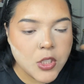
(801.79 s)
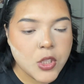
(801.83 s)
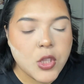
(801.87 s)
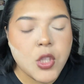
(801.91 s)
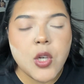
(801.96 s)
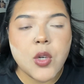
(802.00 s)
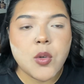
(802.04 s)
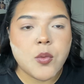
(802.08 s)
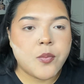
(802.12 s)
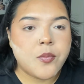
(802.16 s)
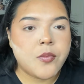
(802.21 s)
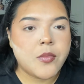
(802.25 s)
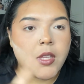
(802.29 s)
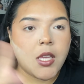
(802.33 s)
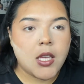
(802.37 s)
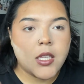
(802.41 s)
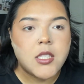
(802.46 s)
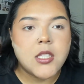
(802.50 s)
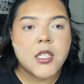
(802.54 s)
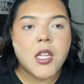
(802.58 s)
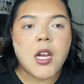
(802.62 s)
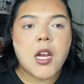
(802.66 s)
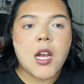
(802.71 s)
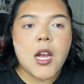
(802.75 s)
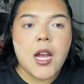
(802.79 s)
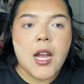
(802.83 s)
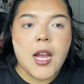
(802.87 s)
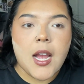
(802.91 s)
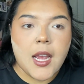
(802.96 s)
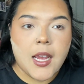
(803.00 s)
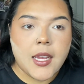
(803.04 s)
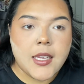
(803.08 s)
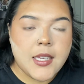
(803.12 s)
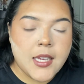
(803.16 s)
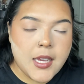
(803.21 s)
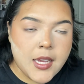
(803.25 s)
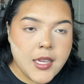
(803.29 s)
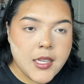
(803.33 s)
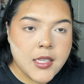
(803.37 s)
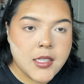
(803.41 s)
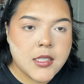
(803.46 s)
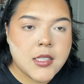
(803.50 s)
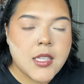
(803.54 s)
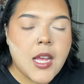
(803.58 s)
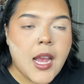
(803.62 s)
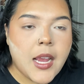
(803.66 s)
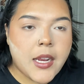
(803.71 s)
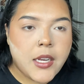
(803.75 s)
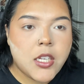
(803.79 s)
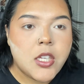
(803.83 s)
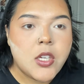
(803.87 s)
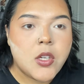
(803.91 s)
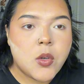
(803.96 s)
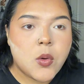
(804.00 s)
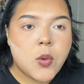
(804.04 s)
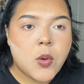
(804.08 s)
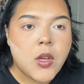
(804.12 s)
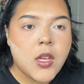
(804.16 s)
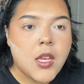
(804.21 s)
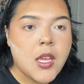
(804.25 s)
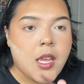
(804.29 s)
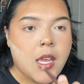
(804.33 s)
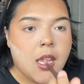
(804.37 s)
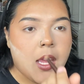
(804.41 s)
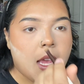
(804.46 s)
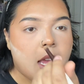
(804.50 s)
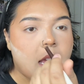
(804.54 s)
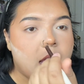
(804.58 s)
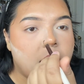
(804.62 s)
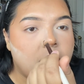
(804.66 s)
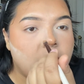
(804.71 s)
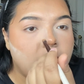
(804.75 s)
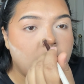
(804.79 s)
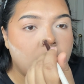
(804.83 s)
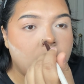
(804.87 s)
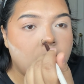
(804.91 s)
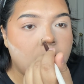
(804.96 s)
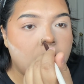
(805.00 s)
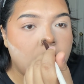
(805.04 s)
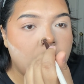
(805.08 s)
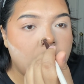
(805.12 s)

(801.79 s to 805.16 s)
No, it's not, I guess. I do. And